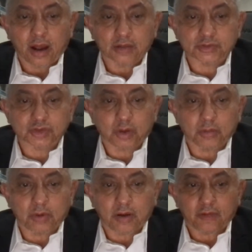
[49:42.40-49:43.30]

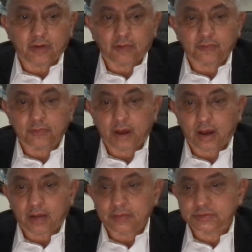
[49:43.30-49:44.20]
some
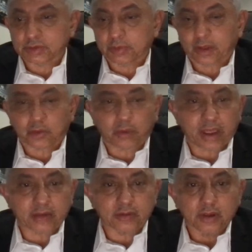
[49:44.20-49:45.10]
of the
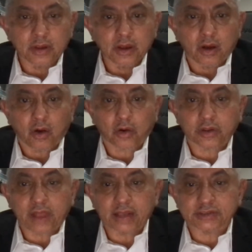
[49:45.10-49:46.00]
great
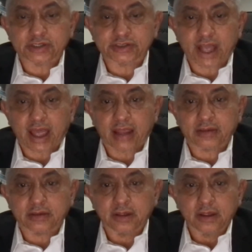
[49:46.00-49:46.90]
organizers
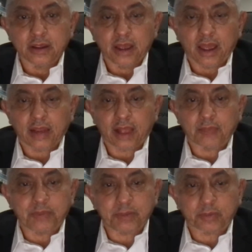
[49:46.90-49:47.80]
and
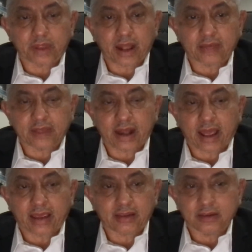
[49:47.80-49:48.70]
people that
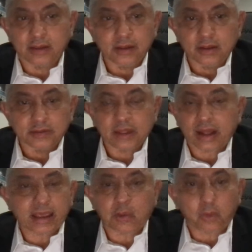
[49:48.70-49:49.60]
I
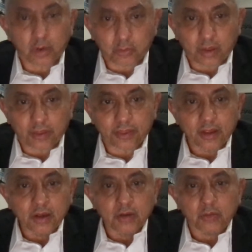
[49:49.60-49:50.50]
can work with.
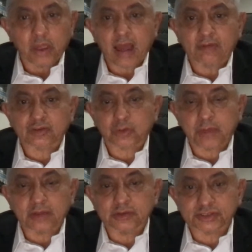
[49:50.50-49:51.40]
We have a
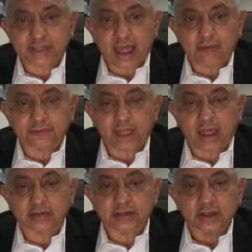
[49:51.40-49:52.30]
tremendous staff
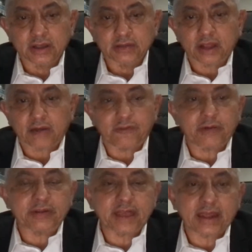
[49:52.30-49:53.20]
that are
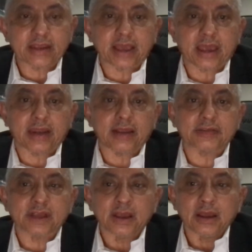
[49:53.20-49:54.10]
very
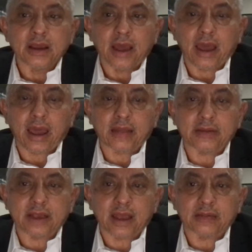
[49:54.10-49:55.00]
dedicated,
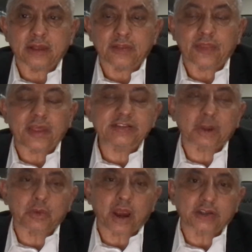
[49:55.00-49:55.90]
and the things that
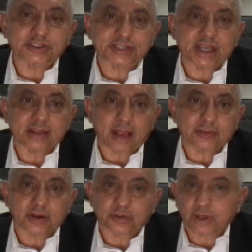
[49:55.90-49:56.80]
we are seeing out
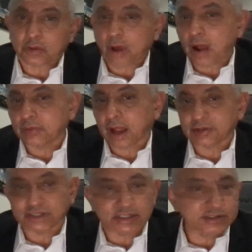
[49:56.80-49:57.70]
there on the ground are
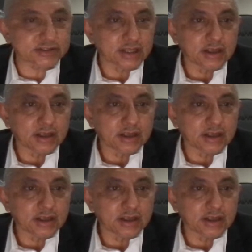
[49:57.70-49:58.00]
just